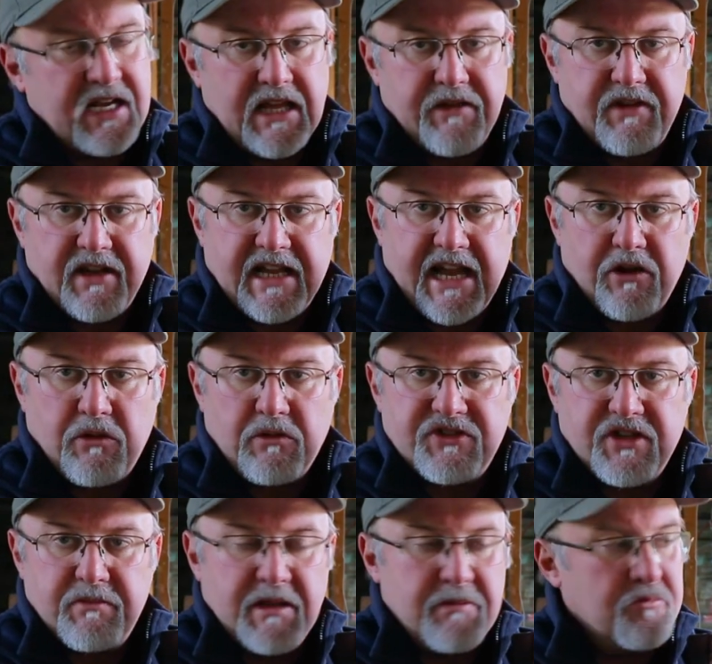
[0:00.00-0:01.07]
lever can
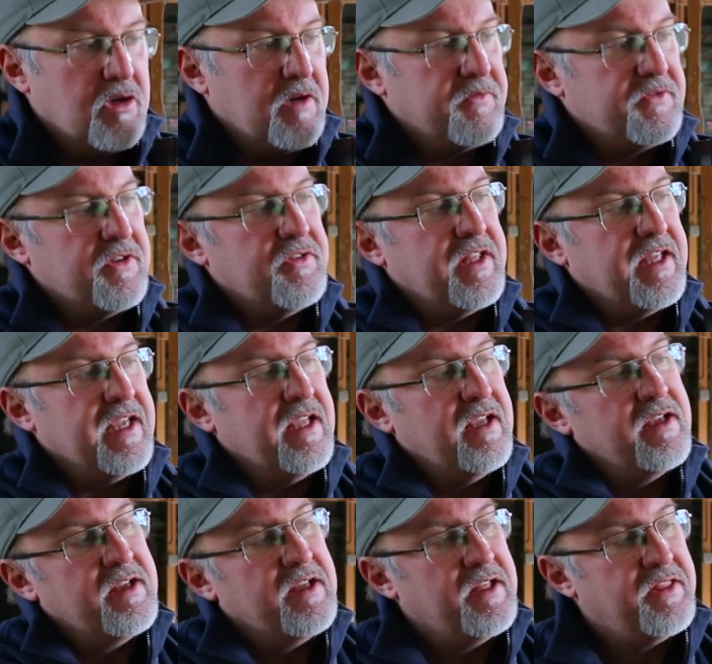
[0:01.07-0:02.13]
also be moved to the
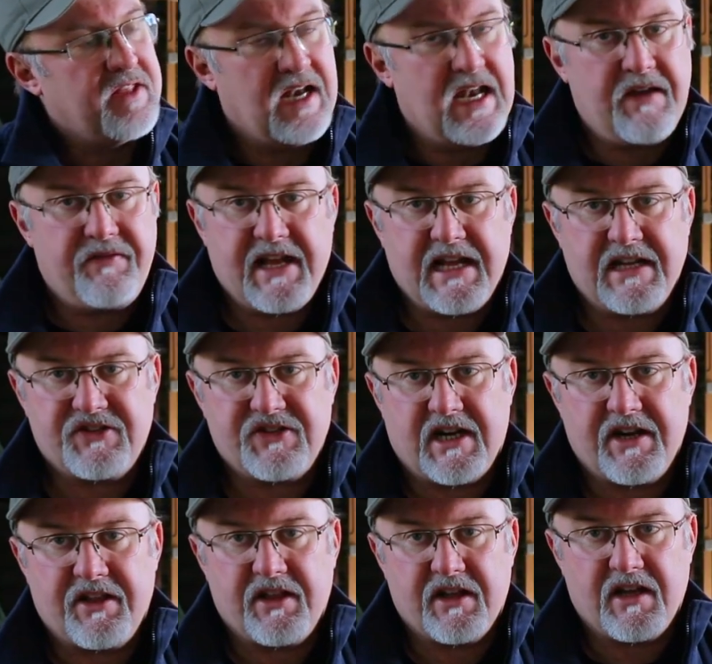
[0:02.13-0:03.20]
left hand
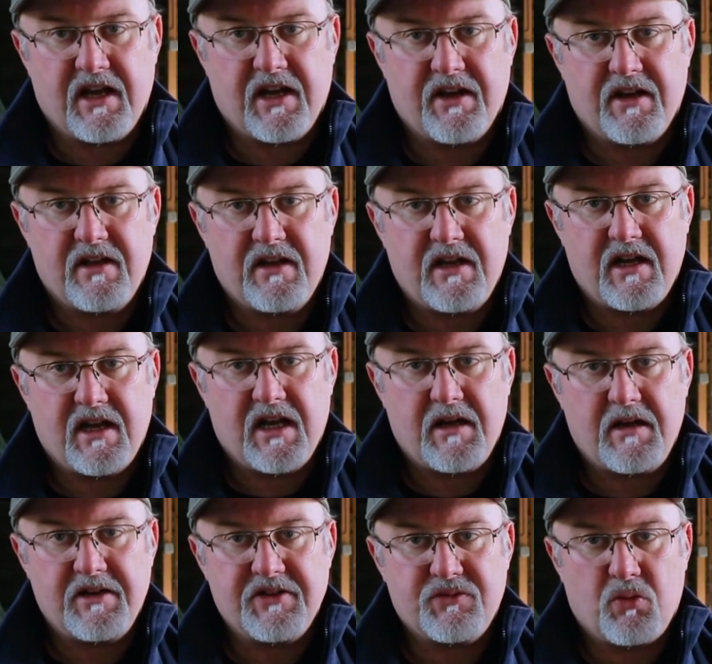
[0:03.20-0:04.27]
side of the gun
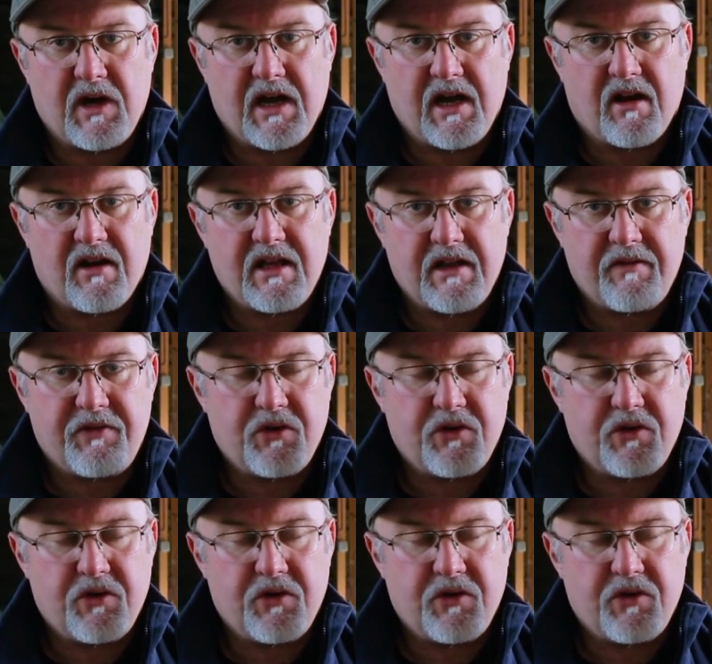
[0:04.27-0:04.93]
as well, if